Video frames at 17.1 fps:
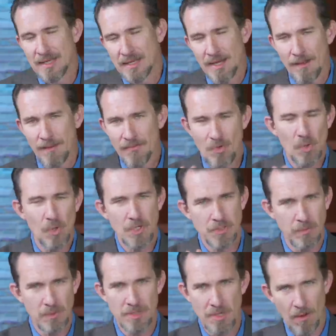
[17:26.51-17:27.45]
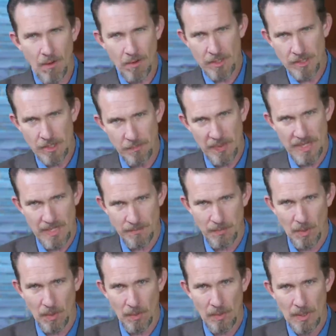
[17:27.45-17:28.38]
Now, of course, we're talking to
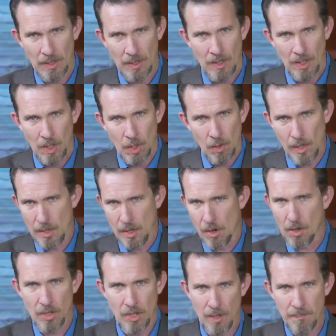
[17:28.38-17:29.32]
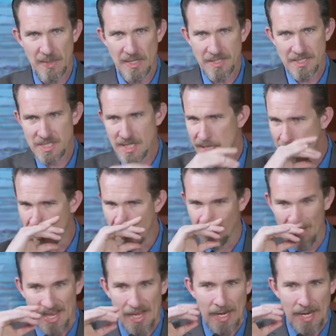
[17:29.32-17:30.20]
people who are caught up in sin.